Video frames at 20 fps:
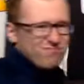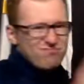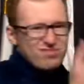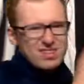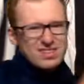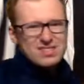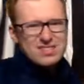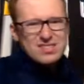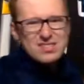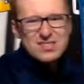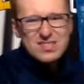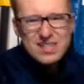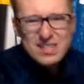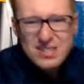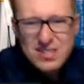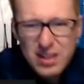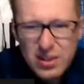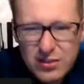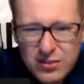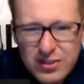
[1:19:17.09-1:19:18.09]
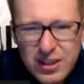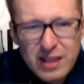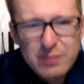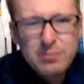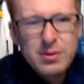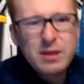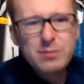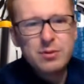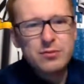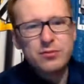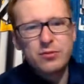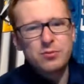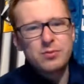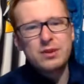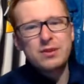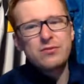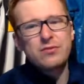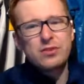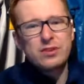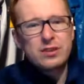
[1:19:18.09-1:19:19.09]
it's a 6 out of 10 maybe for
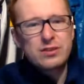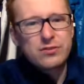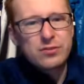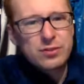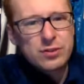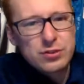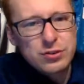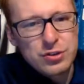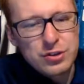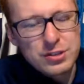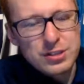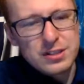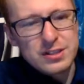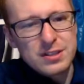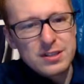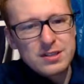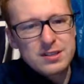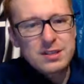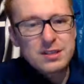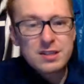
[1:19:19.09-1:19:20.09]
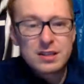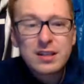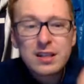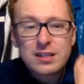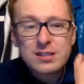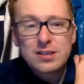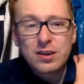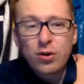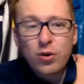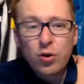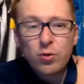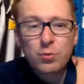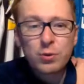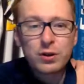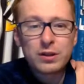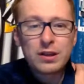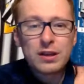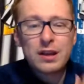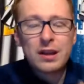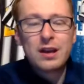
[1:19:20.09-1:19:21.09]
me for the jerseys this season, at least the home one.